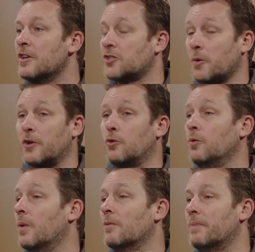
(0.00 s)
So it
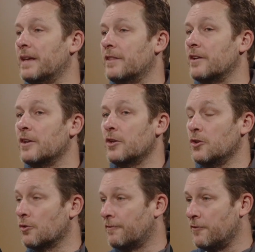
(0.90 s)
could well be that
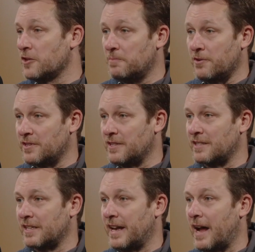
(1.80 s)
your first person
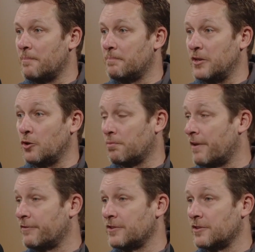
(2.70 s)
doesn't get up, but your
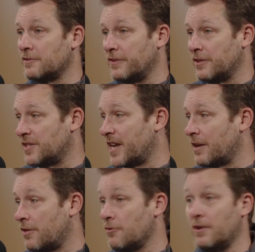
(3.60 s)
preferences for your
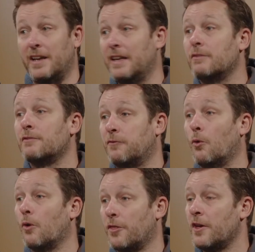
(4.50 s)
second, third, and even
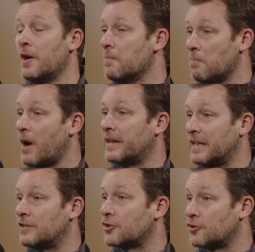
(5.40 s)
fourth might
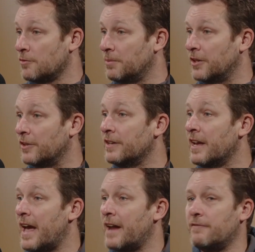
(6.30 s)
get distributed.
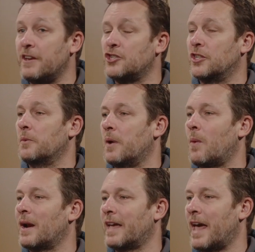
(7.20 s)
And eventually when
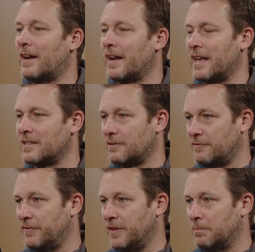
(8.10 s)
one candidate gets to
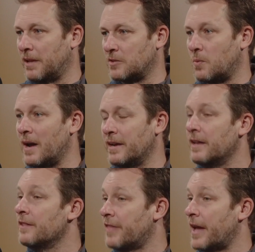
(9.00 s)
50 plus 1,
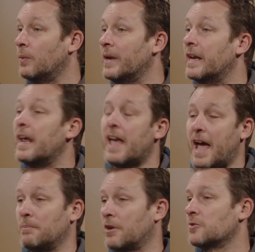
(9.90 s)
they win.
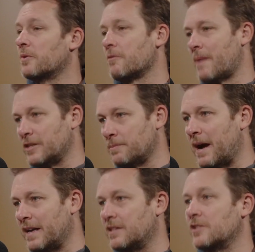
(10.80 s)
And because we're a major
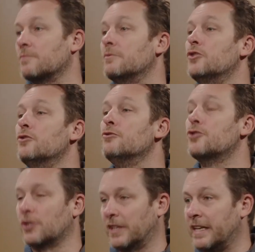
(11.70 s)
party system,
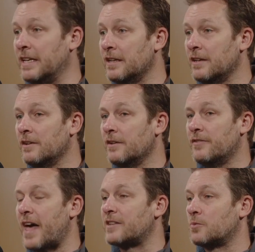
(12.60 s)
usually
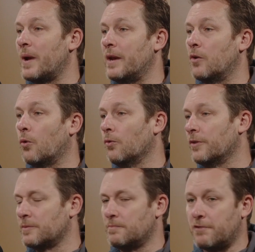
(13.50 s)
that's when all
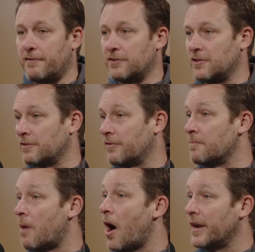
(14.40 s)
the preferences of the
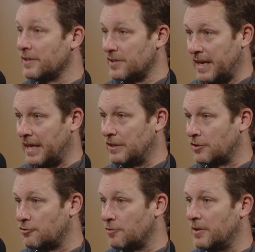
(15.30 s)
minors are getting
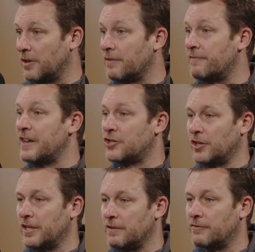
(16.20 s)
distributed.
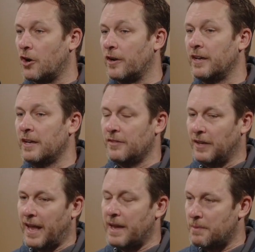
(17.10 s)
Eventually you've got
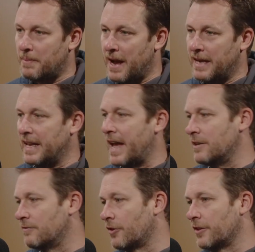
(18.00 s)
the Labor Party
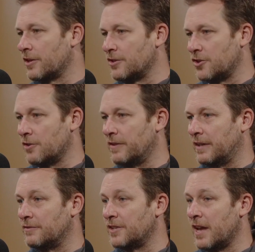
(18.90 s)
and you've got the
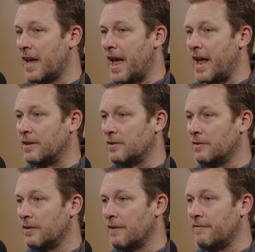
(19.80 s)
Conservatives,
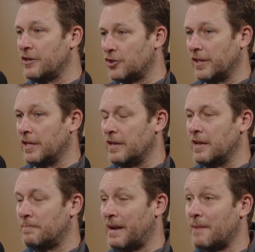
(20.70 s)
and eventually
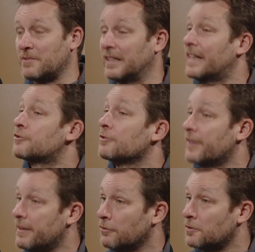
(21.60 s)
it becomes a lesser of
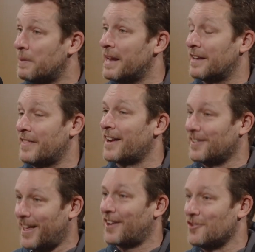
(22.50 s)
evils pick. And
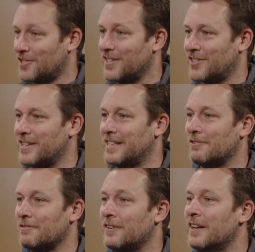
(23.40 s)
that goes to this
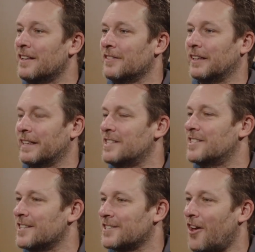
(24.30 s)
idea of the least
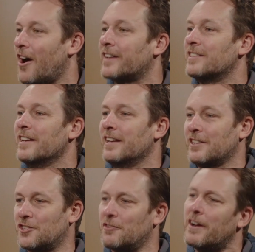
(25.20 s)
disliked.
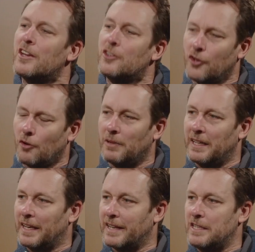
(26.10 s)
In Australia, you're not
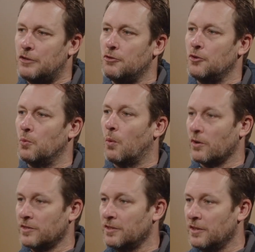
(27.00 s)
really electing who you
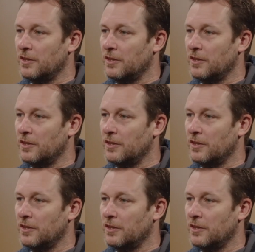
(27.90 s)
want.